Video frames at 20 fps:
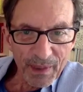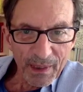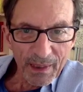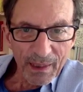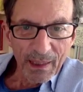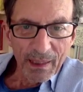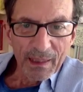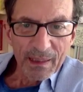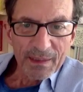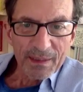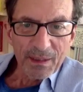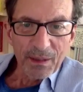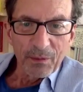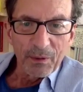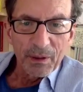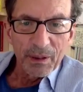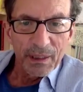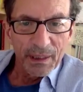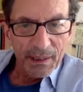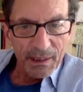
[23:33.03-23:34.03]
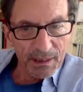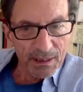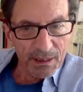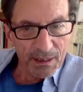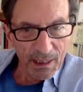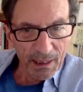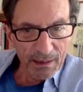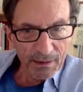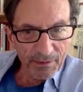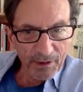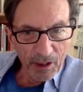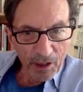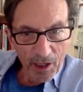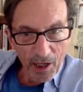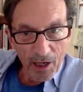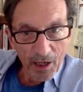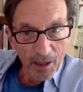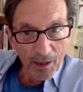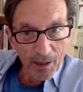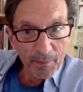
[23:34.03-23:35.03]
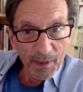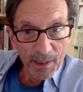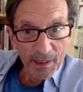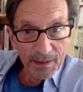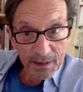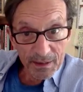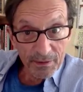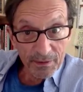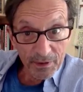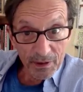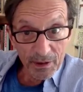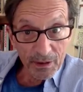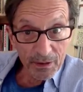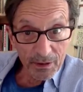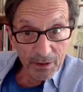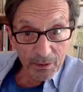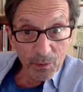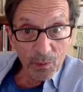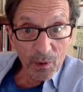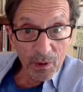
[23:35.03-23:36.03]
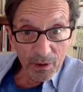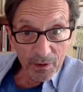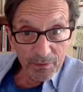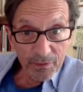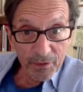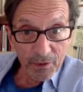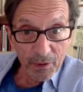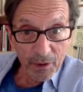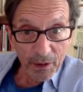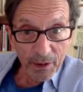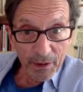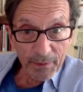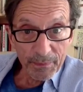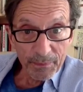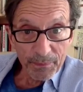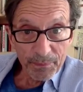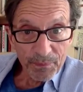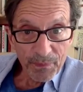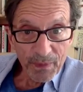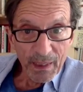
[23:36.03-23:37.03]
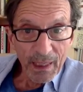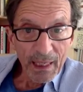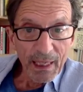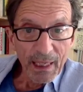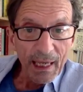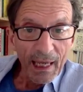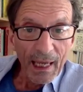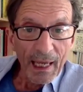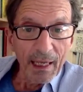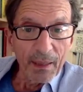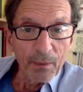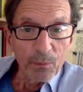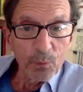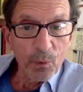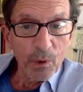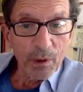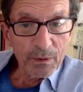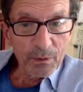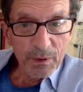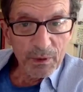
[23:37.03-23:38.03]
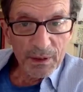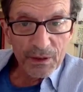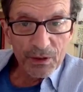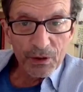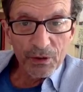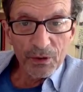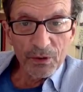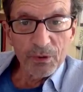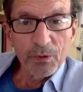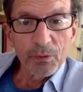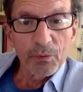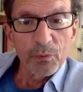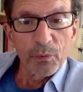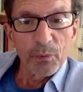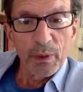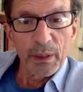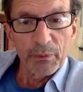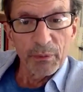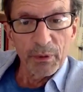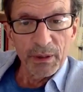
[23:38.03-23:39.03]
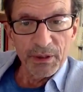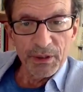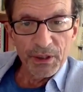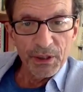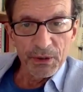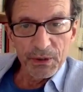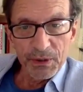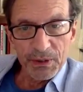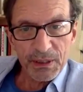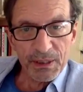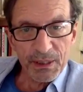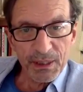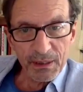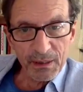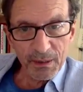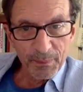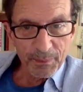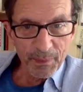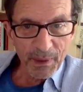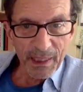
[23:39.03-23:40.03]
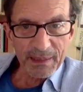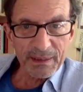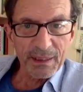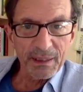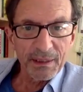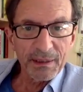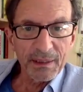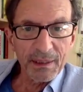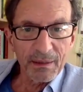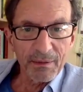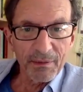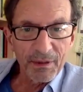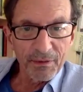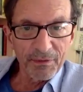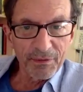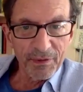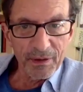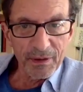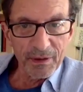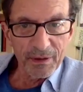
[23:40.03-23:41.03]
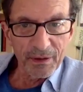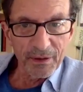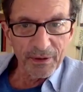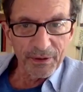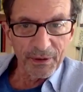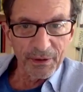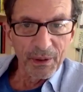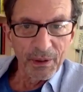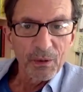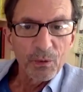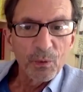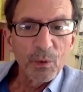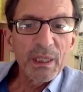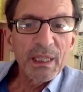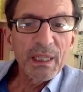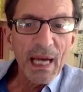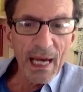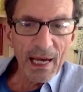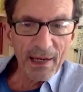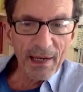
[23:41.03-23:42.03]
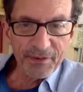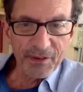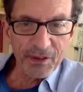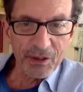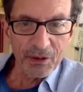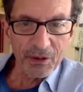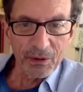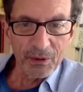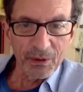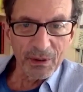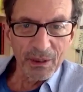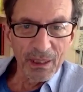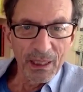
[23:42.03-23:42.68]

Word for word: Yeah. So we're in a state of alarm. That's a very good word for it. And what do we do? We reduce the complexity of the field. We have to.